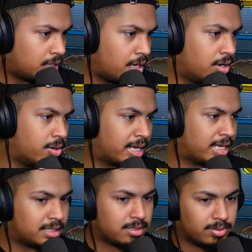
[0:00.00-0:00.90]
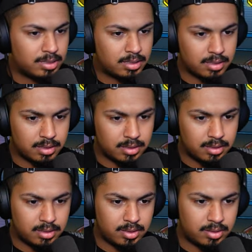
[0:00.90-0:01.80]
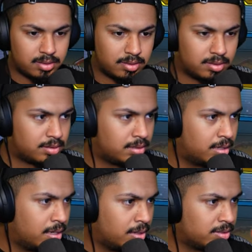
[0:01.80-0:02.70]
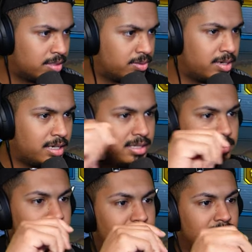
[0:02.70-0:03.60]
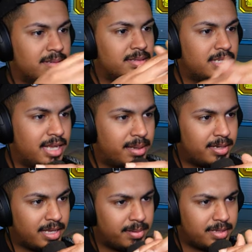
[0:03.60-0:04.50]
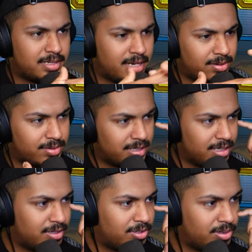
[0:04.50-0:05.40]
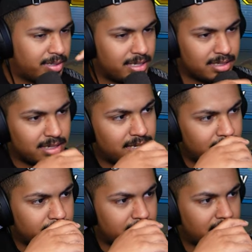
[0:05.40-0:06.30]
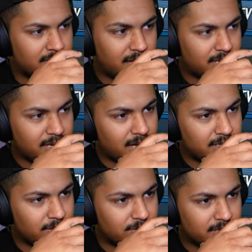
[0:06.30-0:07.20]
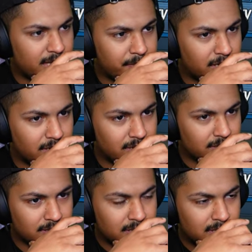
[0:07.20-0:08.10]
Oh, I got this, what's it called? So, what's this one I just picked up? Slam damage. I don't really do too many slams. I, I, I don't slam at all.